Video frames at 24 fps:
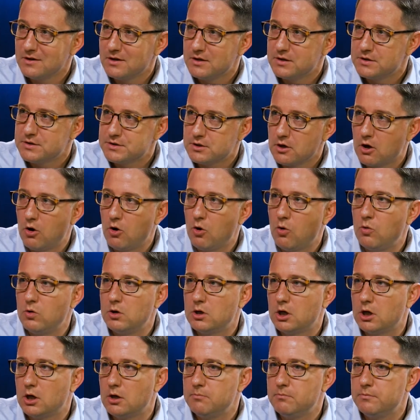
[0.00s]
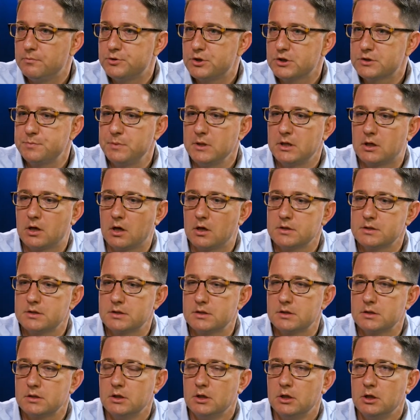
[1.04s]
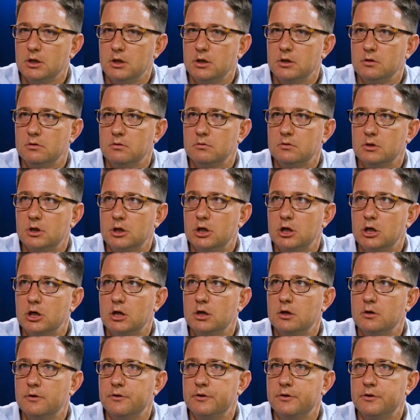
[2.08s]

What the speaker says: So just because how